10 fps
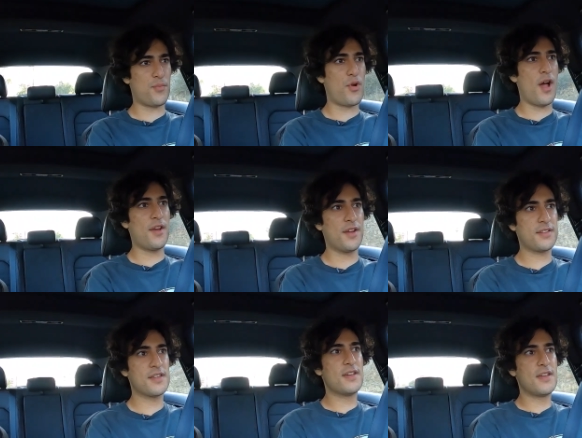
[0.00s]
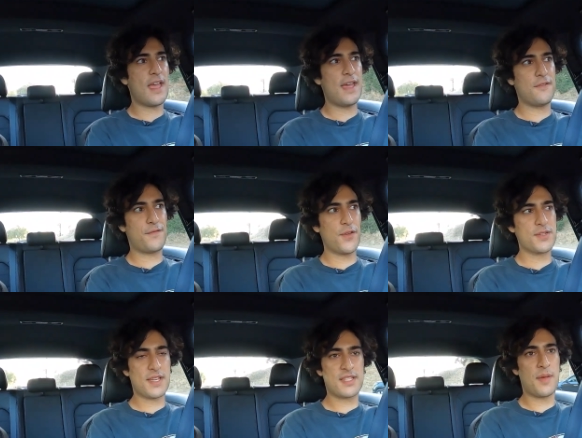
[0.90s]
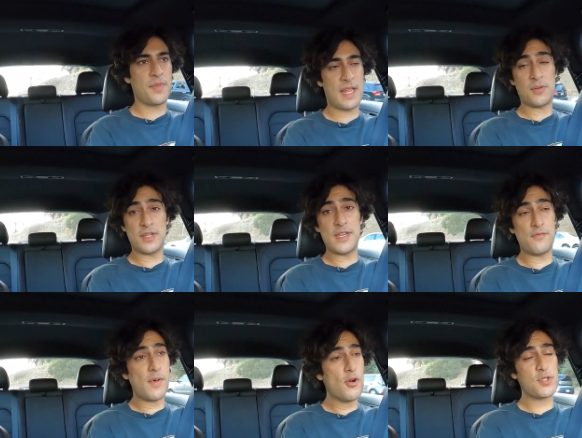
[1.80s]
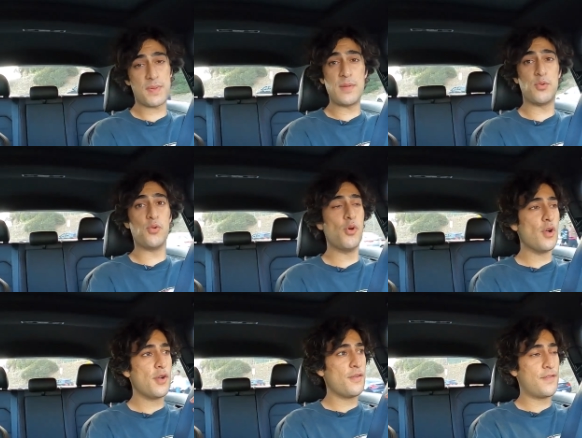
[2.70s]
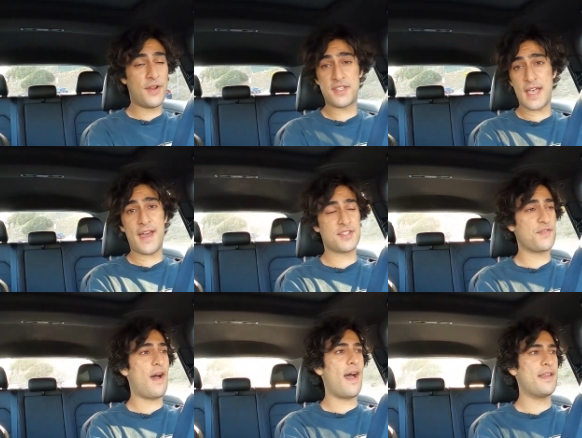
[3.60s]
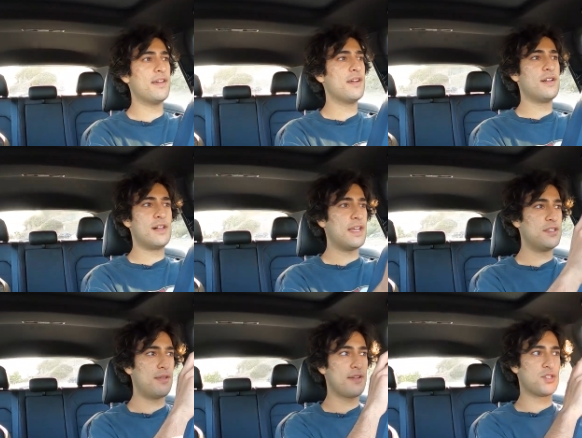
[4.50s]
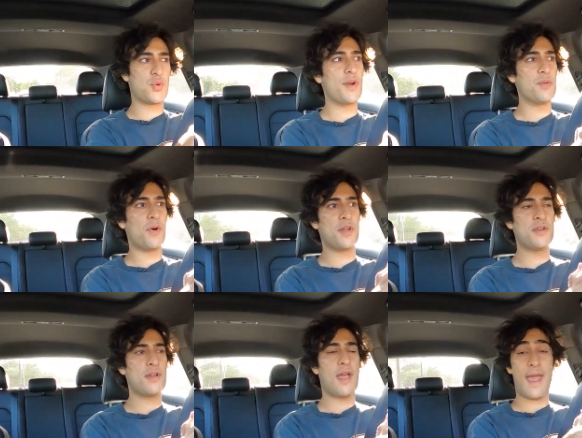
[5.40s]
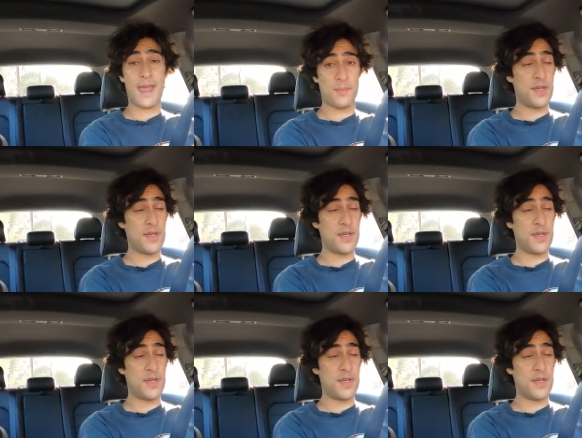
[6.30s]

product, and it feels like something that would leave most people very satisfied in 2021 and